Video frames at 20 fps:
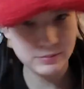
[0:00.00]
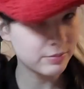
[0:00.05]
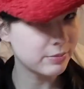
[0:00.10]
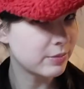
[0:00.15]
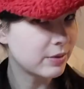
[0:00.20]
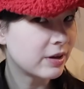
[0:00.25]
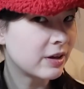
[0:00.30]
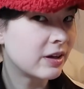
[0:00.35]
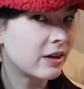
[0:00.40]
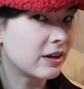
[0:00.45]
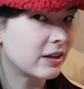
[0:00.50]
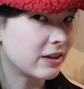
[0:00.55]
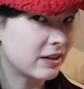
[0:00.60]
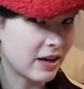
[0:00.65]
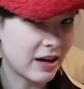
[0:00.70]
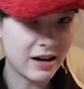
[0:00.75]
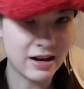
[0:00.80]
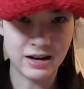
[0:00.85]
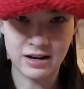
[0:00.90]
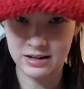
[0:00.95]
But
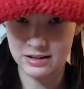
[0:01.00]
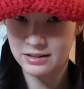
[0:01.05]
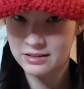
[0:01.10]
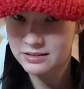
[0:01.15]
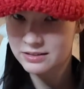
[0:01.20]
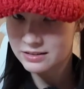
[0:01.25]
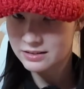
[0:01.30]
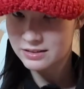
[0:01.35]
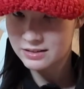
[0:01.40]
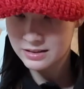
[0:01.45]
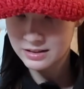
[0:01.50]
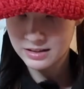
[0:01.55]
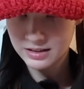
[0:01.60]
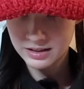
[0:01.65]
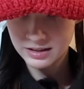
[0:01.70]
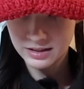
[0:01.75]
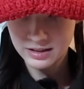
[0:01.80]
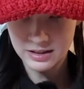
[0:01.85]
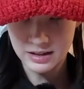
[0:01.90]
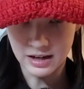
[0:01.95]
yeah,
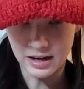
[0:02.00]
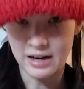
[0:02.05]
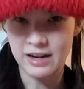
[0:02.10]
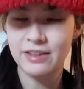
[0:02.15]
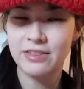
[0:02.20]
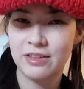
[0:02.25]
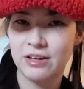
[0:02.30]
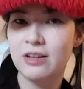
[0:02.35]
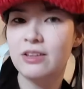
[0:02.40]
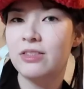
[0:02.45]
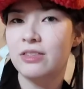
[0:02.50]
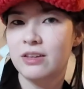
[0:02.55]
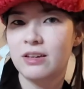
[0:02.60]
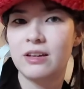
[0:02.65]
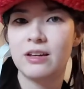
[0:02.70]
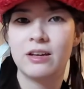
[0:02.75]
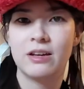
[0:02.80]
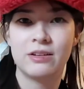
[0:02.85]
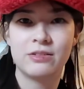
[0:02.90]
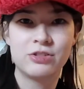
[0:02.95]
I think
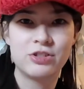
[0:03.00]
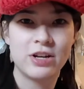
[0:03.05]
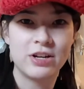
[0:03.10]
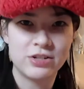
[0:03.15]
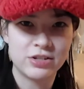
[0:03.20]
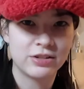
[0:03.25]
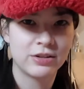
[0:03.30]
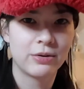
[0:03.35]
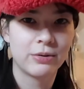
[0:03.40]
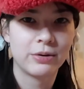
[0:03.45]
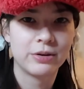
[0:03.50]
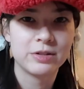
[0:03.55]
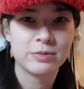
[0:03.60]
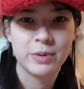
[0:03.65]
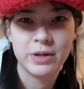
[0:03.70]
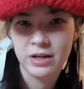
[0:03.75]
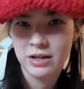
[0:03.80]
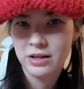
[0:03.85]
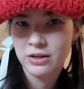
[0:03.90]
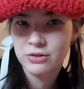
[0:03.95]
the changing the horns
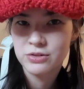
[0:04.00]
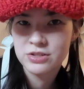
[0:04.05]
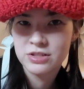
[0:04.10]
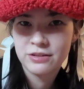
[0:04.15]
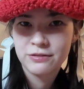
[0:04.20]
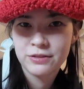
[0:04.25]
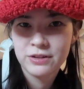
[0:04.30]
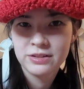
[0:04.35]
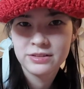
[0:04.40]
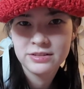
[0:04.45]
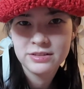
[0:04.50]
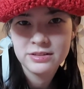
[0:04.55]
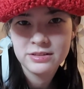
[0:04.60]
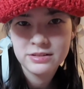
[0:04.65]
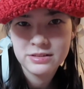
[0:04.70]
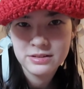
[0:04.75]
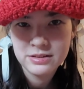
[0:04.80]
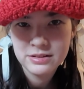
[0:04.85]
made a huge difference.